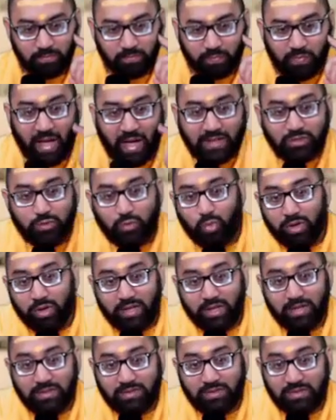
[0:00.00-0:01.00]
That's
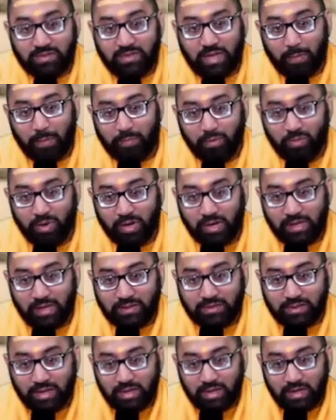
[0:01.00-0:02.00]
what can
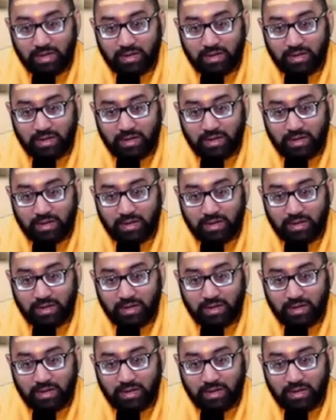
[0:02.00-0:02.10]
separate